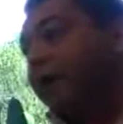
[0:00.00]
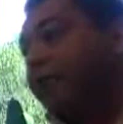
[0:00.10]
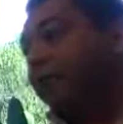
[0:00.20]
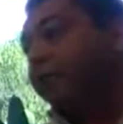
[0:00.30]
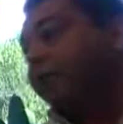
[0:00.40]
in their
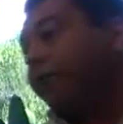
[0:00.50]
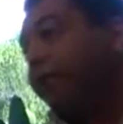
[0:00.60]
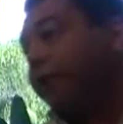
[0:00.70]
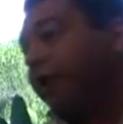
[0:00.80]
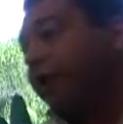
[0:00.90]
hand 12 to
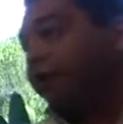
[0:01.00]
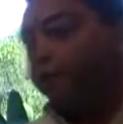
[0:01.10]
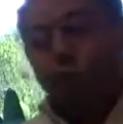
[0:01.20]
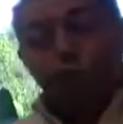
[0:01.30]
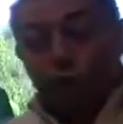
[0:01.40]
15
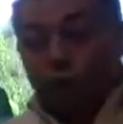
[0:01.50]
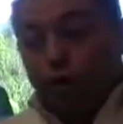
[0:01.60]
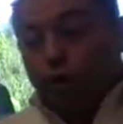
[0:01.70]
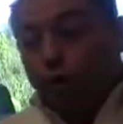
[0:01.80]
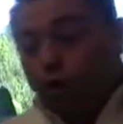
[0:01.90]
days,
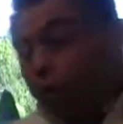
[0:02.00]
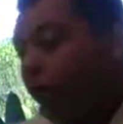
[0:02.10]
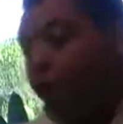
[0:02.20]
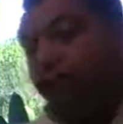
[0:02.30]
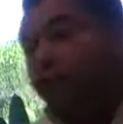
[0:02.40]

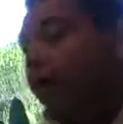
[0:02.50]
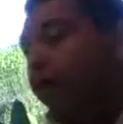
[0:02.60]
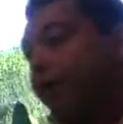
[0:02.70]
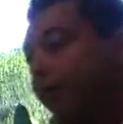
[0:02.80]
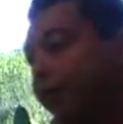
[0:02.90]
your offer is
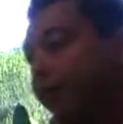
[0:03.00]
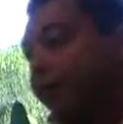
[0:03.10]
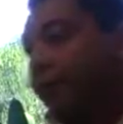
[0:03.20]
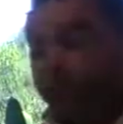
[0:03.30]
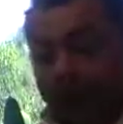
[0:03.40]
not going to always get
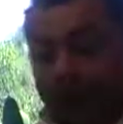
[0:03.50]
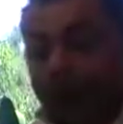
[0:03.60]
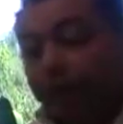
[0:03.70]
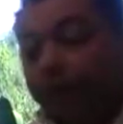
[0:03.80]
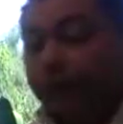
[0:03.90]
accepted, but I
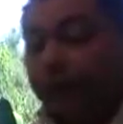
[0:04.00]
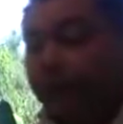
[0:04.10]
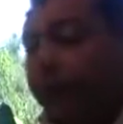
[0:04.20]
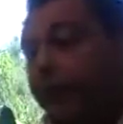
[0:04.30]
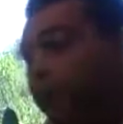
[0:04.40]

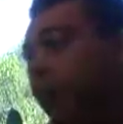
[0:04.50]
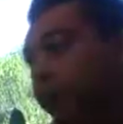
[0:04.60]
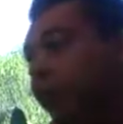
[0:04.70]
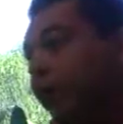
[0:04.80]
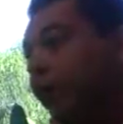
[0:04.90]
guarantee it's
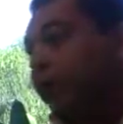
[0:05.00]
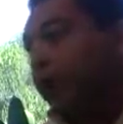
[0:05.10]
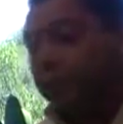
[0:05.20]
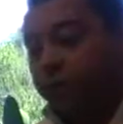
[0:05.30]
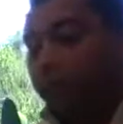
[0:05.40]
going to be looked
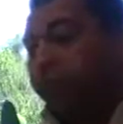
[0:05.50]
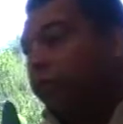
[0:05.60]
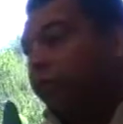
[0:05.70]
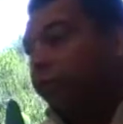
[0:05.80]
at with a